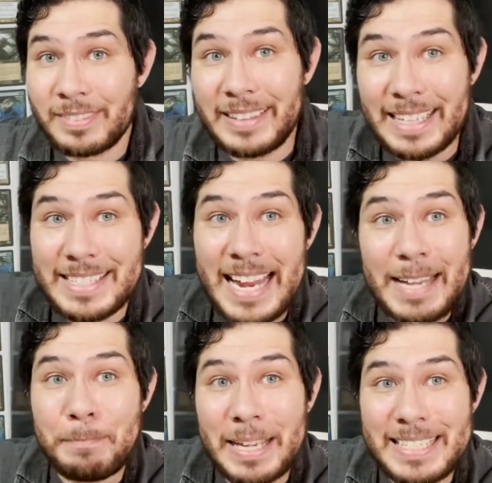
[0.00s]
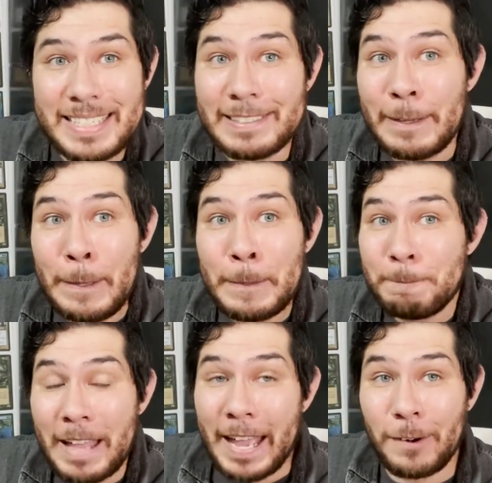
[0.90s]
That's not busted
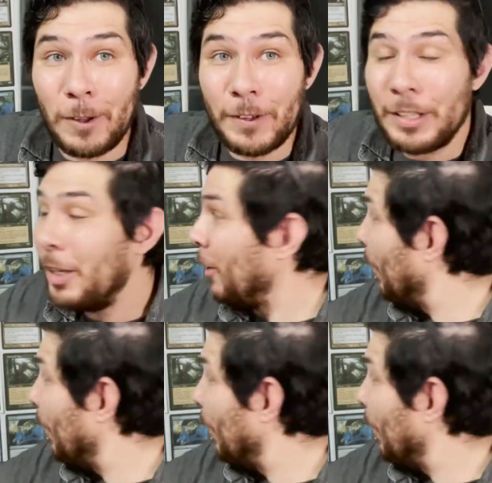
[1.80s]
at all.